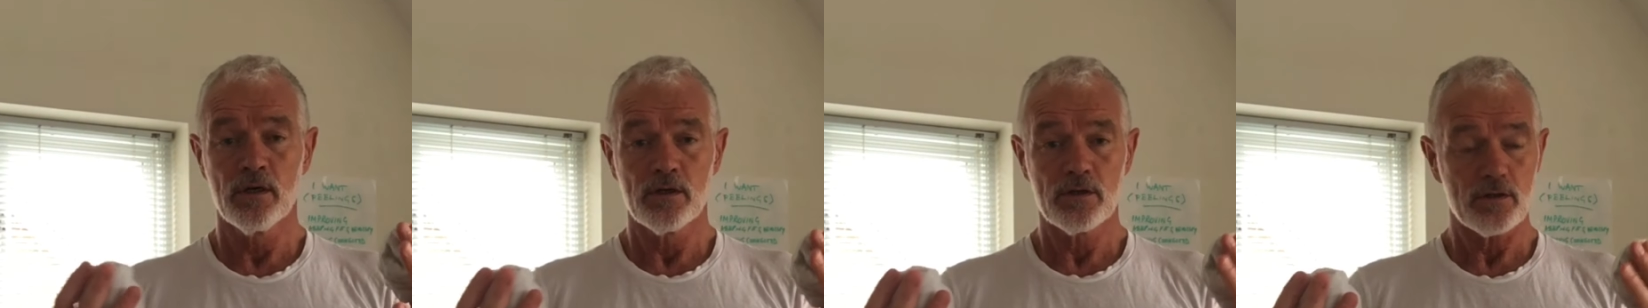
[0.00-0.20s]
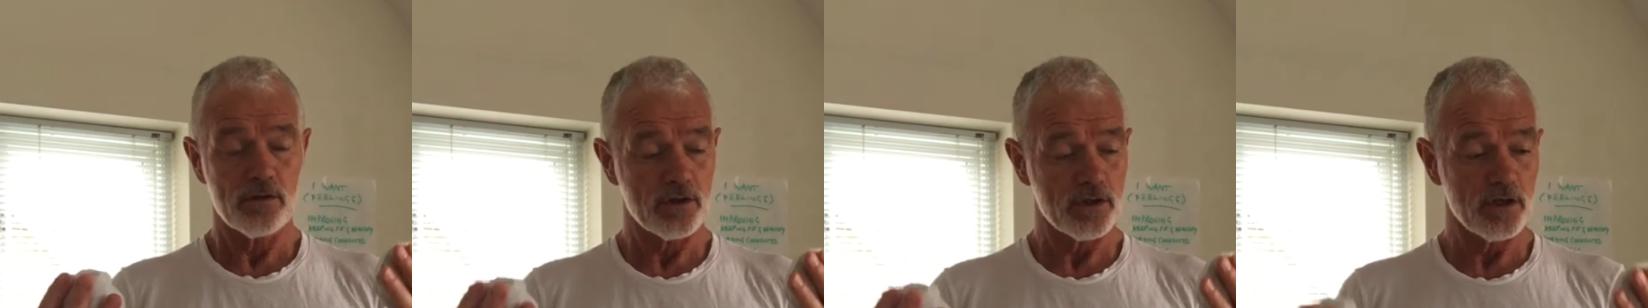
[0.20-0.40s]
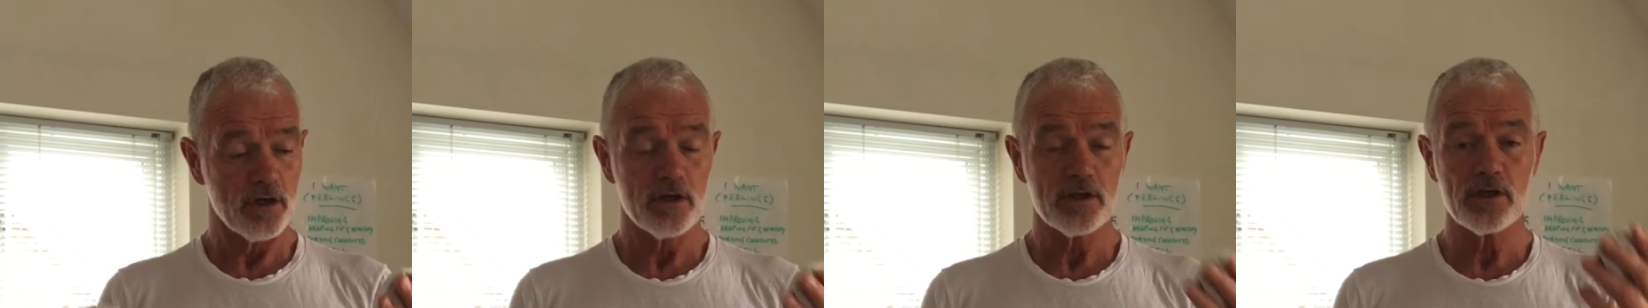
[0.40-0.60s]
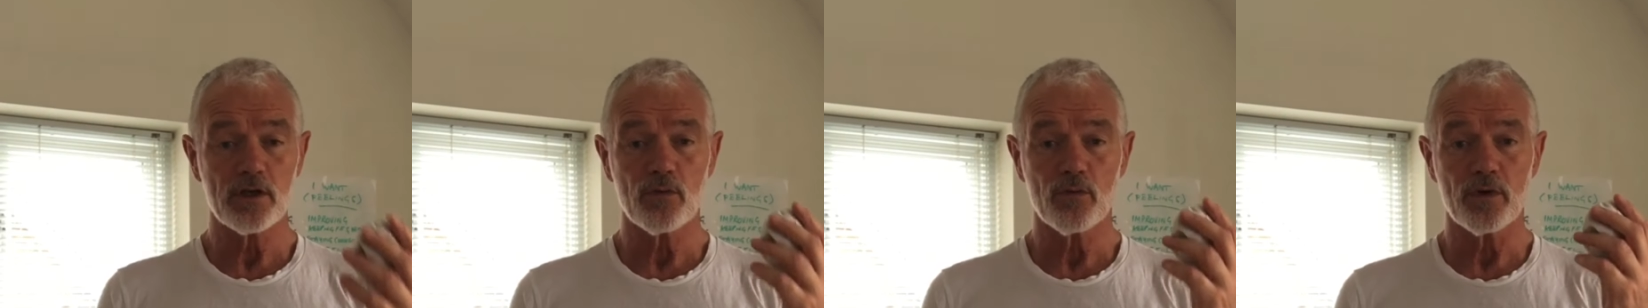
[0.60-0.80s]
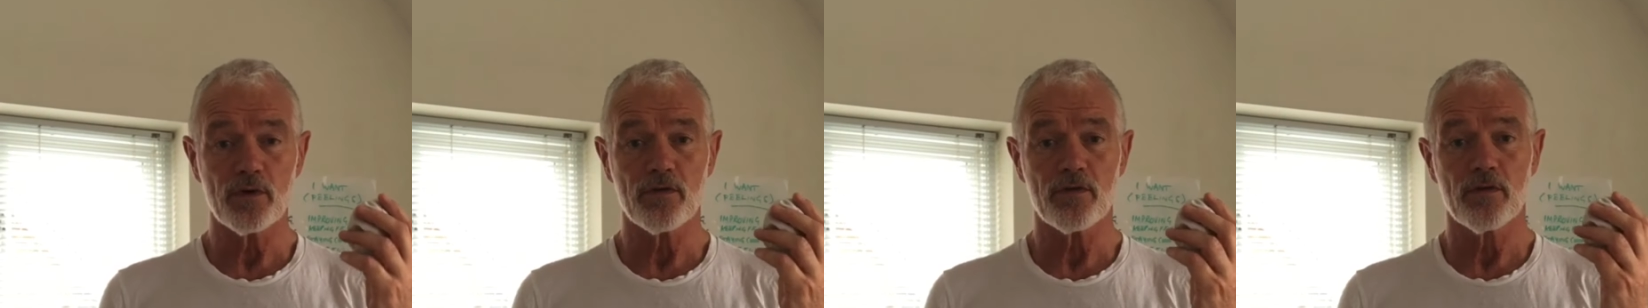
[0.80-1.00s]
So starting
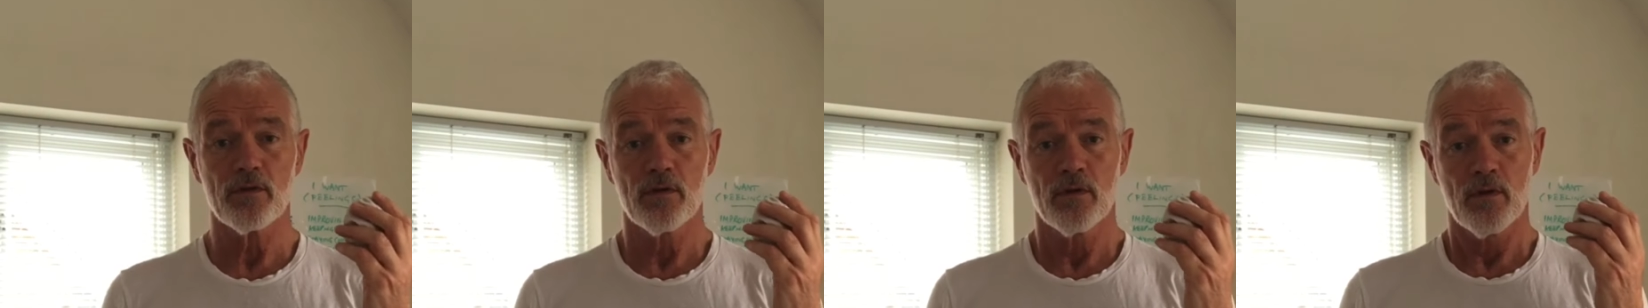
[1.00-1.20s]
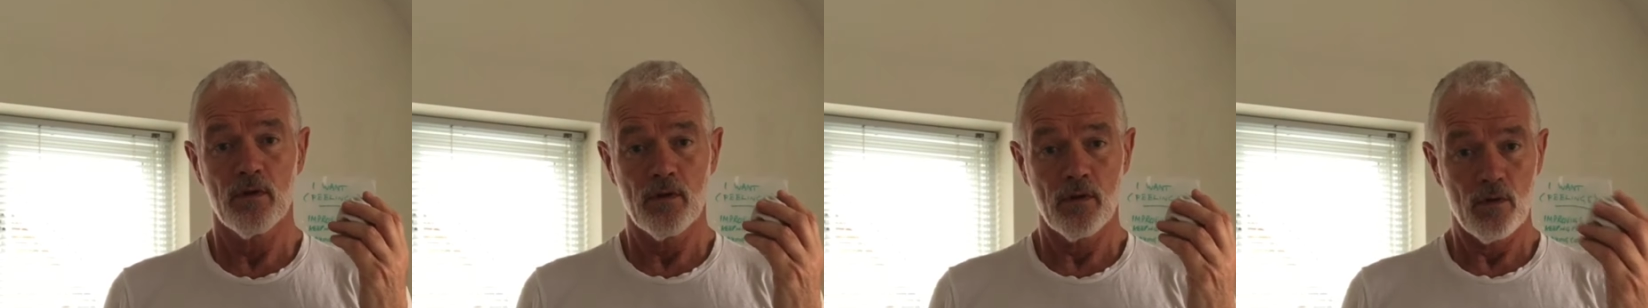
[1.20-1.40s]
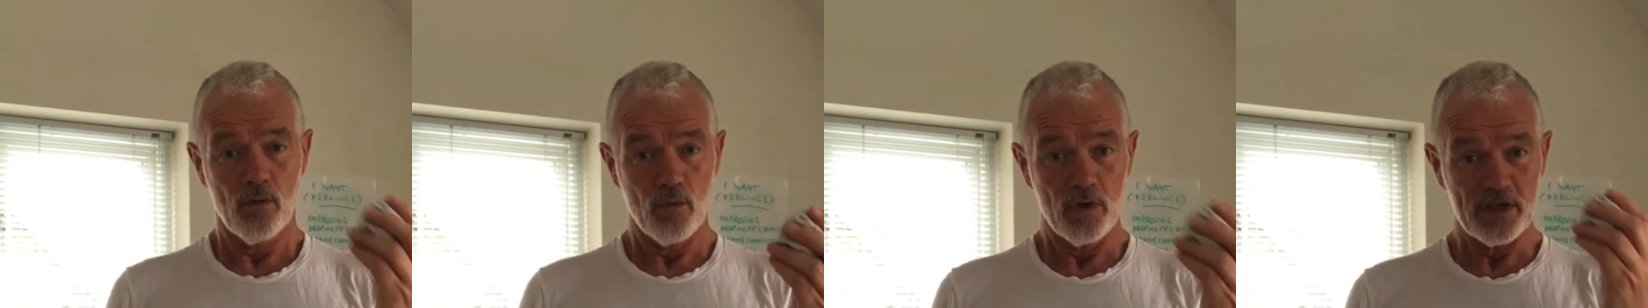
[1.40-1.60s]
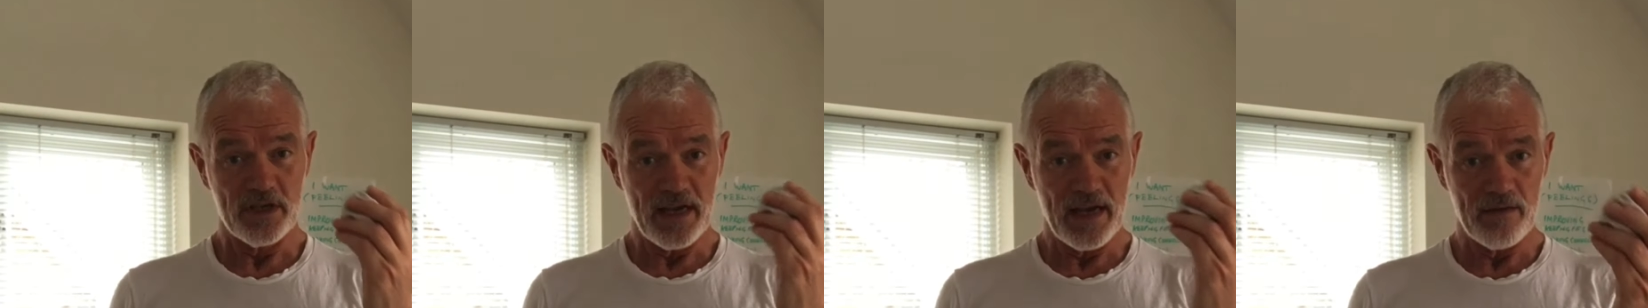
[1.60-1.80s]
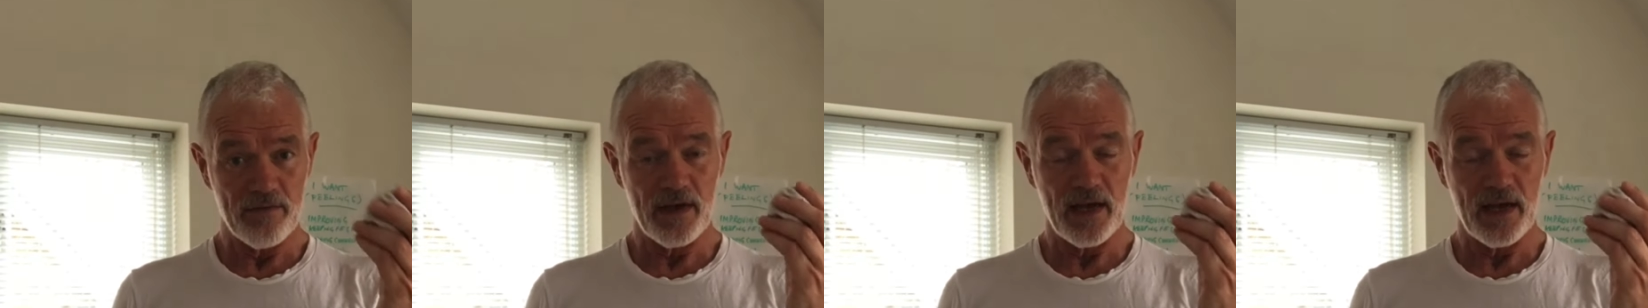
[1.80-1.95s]
with whichever